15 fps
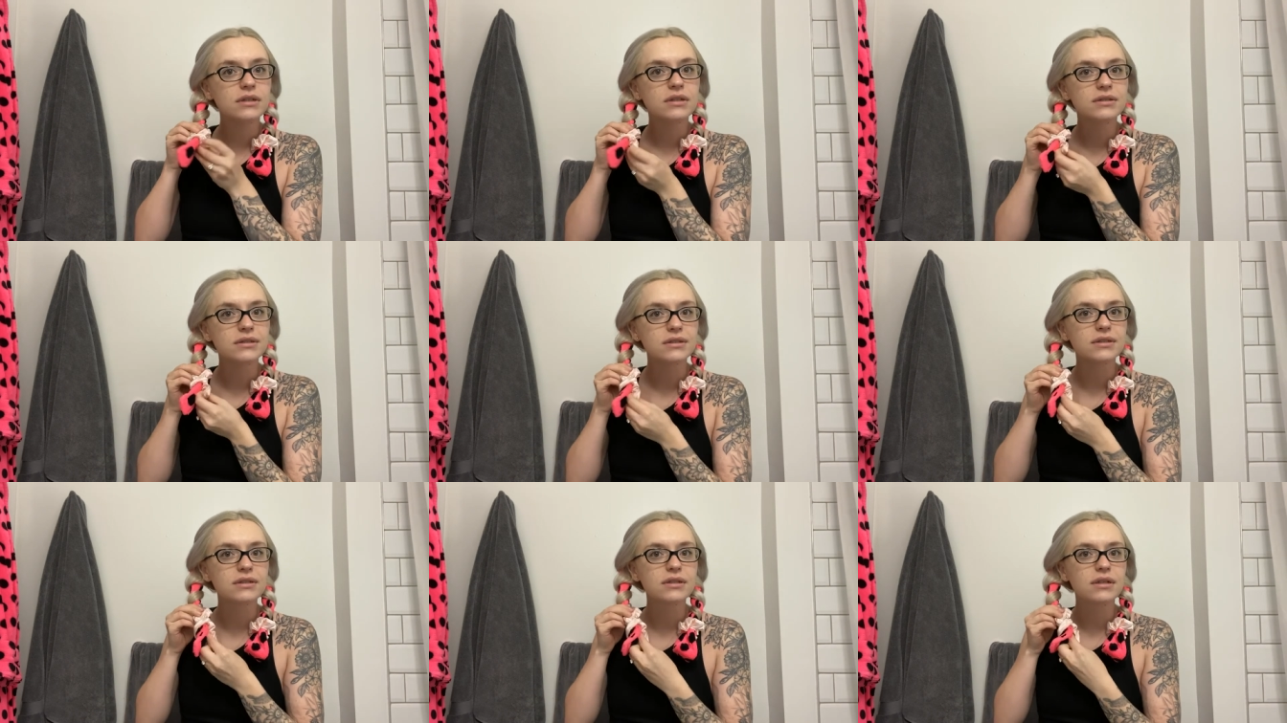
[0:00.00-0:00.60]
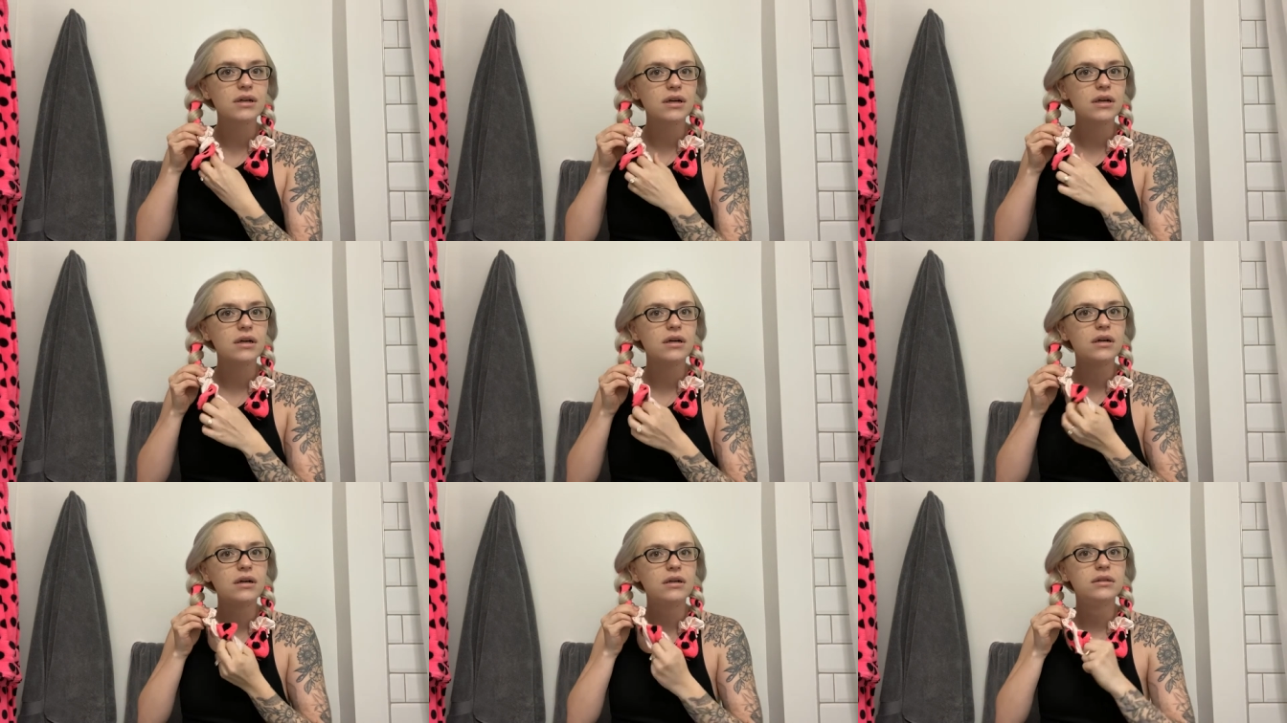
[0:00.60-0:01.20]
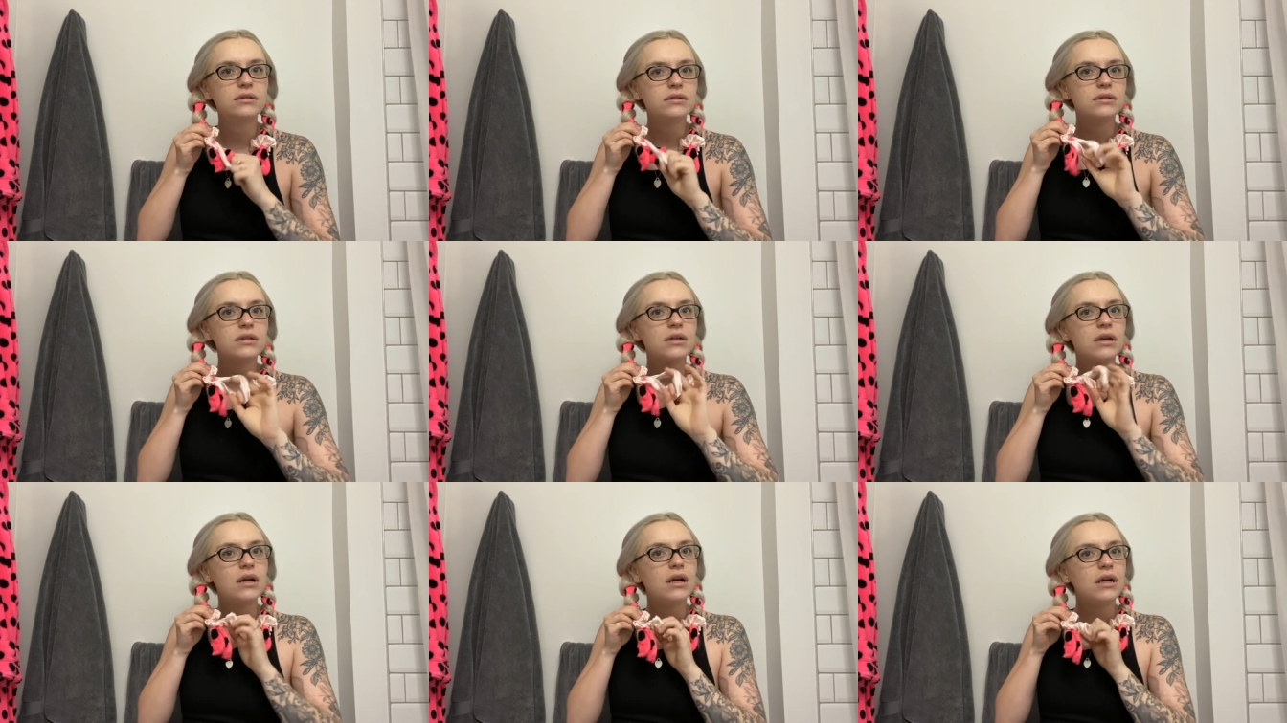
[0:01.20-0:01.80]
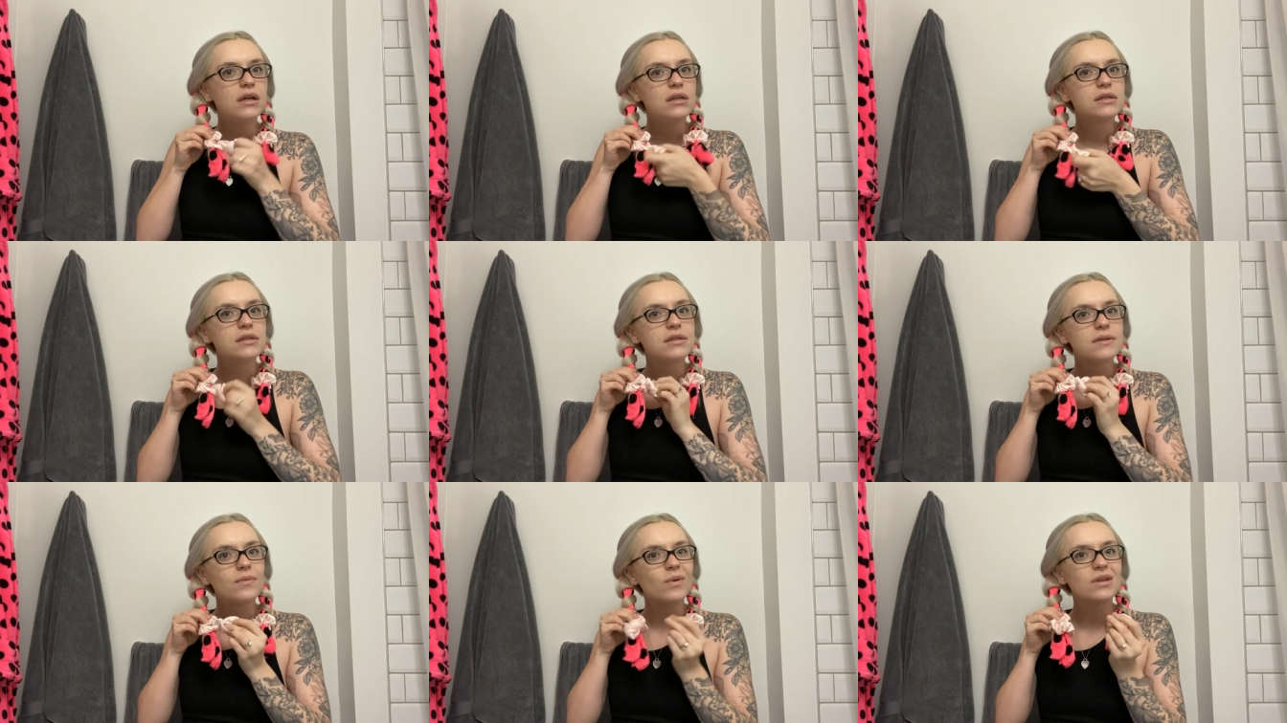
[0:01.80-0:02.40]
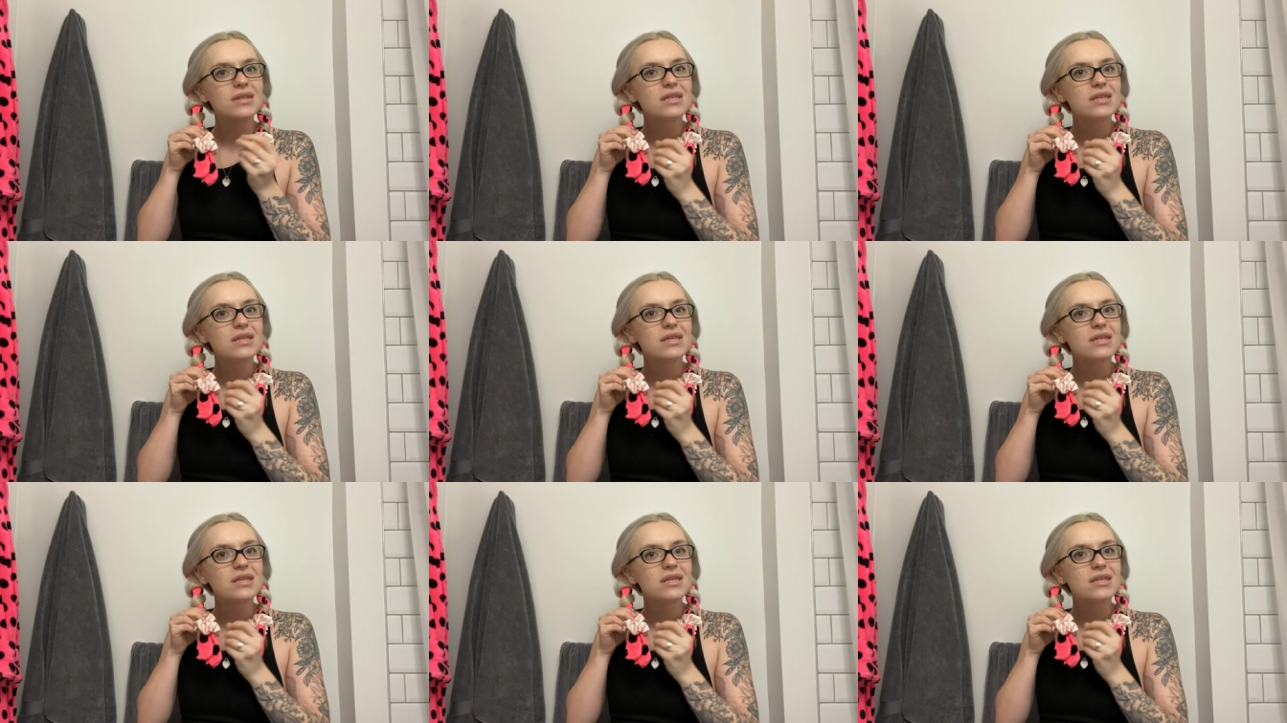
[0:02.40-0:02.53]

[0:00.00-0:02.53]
So, just one